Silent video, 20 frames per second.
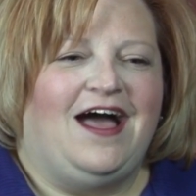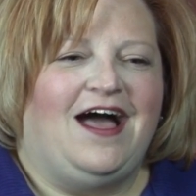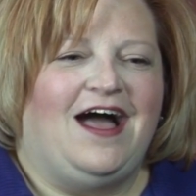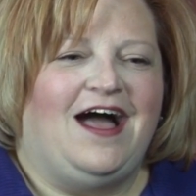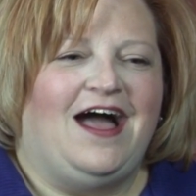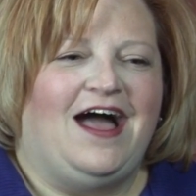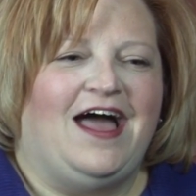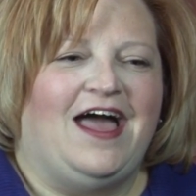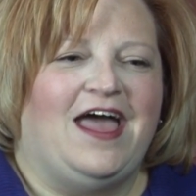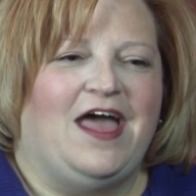
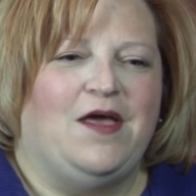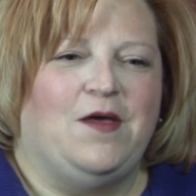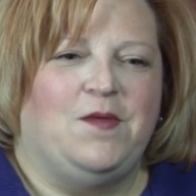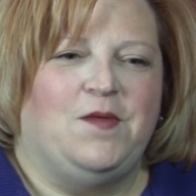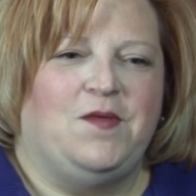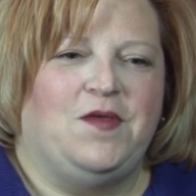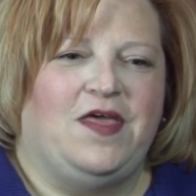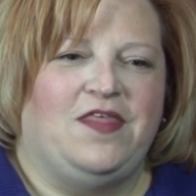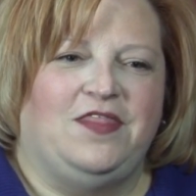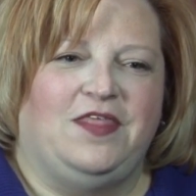
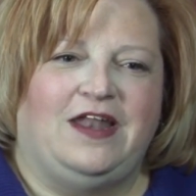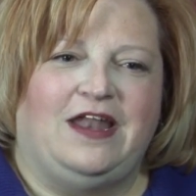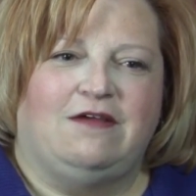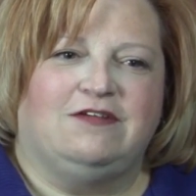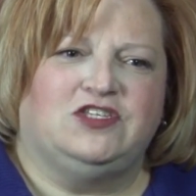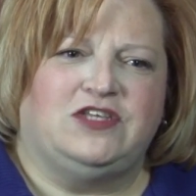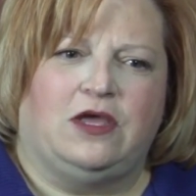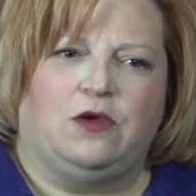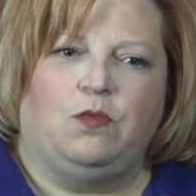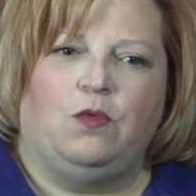And then I
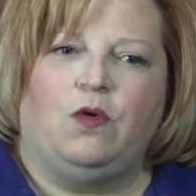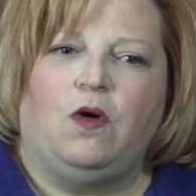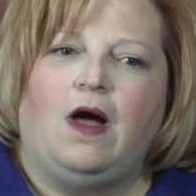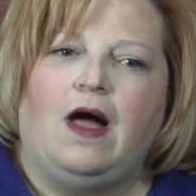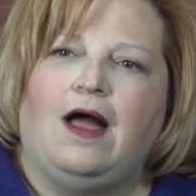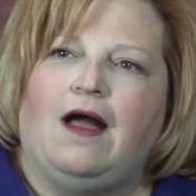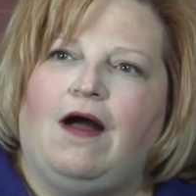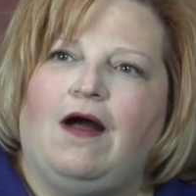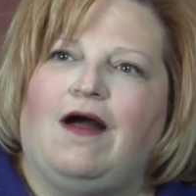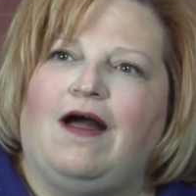was like, well,
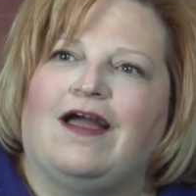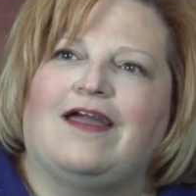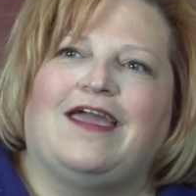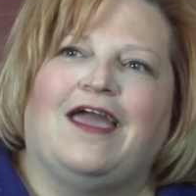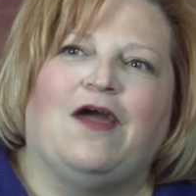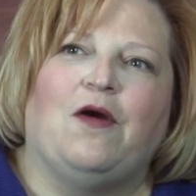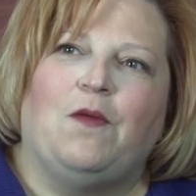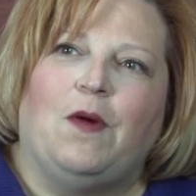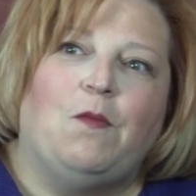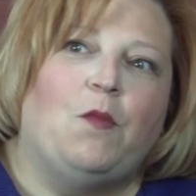
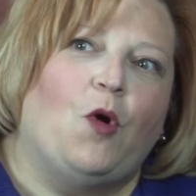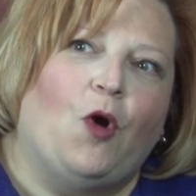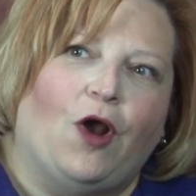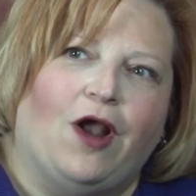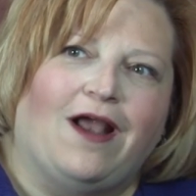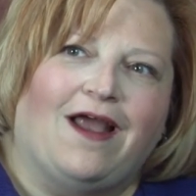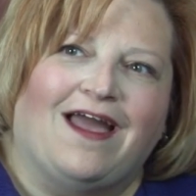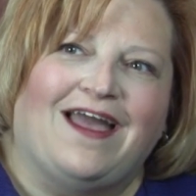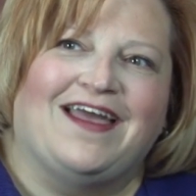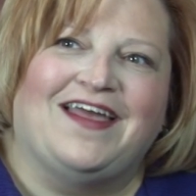okay, I want
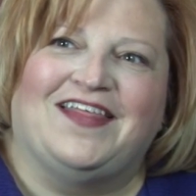more.